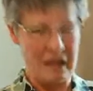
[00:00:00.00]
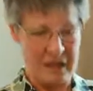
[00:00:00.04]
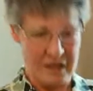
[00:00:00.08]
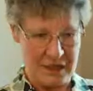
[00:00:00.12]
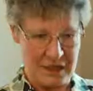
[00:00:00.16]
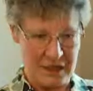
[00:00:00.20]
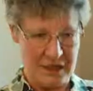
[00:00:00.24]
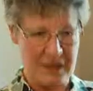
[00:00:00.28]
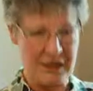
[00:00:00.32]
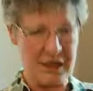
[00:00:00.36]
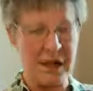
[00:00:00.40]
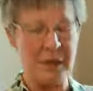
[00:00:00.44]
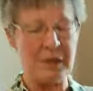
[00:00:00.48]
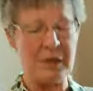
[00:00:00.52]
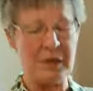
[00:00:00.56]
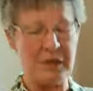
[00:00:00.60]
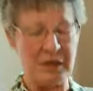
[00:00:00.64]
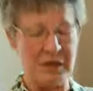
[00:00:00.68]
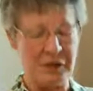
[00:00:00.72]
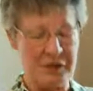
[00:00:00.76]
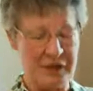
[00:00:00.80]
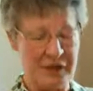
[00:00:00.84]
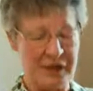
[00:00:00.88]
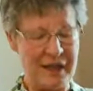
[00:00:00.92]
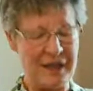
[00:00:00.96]
It is,
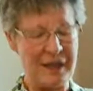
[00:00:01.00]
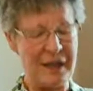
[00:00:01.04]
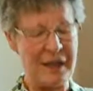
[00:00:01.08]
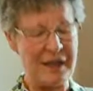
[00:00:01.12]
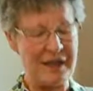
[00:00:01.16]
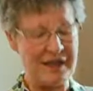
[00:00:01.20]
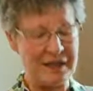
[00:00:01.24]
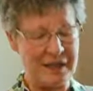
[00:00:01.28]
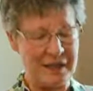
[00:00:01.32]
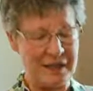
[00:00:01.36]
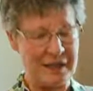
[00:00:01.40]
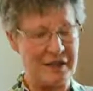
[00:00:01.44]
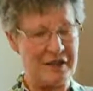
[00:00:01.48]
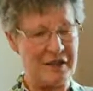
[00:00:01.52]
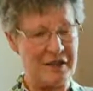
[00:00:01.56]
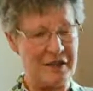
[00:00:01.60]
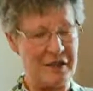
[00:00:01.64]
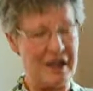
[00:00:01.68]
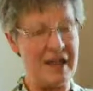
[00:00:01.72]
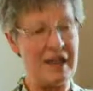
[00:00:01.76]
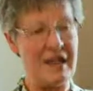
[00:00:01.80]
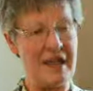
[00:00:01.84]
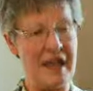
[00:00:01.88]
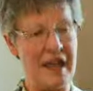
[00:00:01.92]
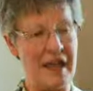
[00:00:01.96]
absolutely, yes. It's
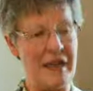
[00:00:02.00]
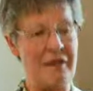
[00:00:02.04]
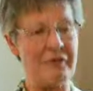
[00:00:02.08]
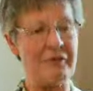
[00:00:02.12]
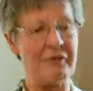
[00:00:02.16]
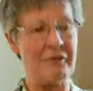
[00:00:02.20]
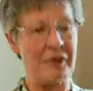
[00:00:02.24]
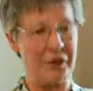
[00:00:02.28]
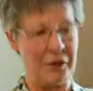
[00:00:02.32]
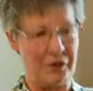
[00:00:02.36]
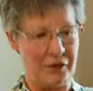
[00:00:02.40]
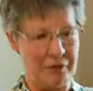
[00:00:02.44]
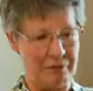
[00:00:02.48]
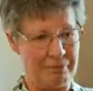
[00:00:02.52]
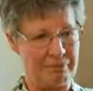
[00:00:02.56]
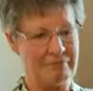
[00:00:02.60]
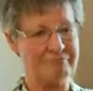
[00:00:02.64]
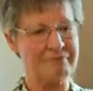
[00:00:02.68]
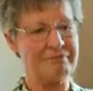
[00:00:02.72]
the name for them.